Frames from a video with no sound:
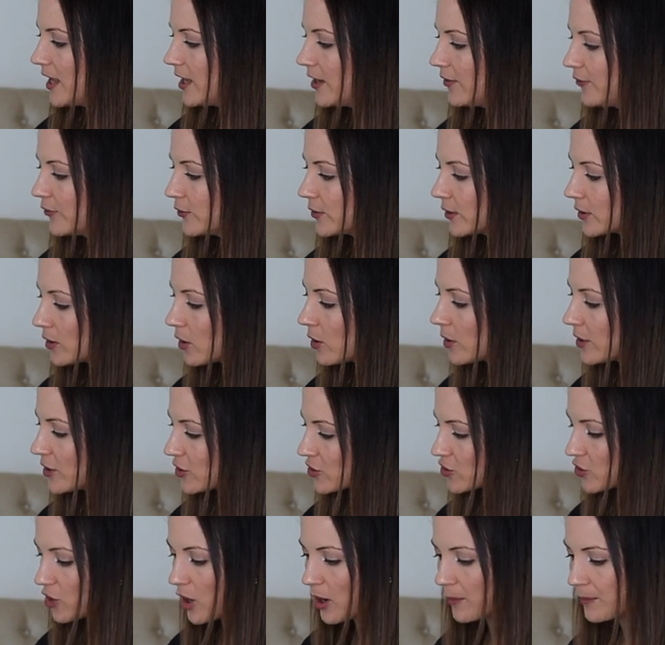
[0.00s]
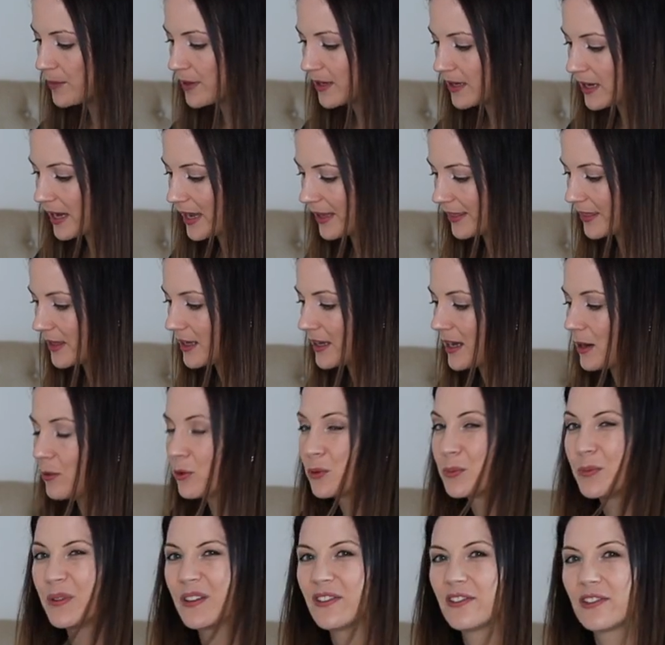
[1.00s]
if we're going shopping, I think I
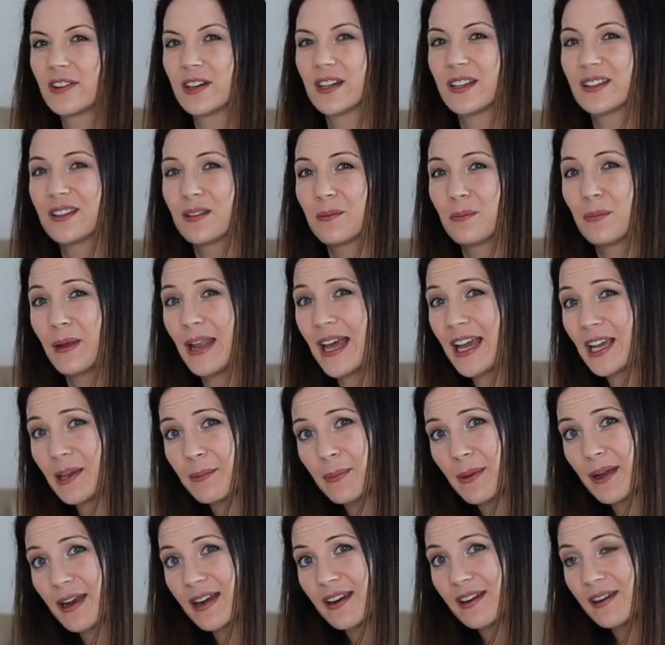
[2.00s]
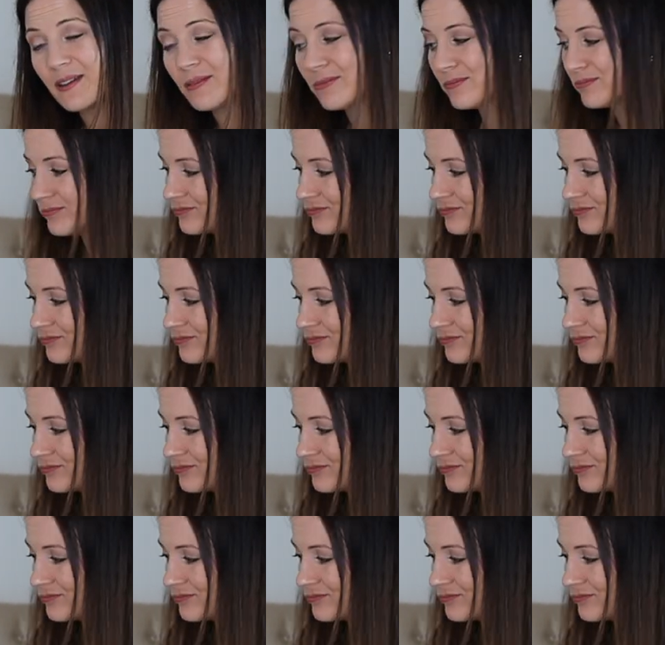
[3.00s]
would prefer the black pair,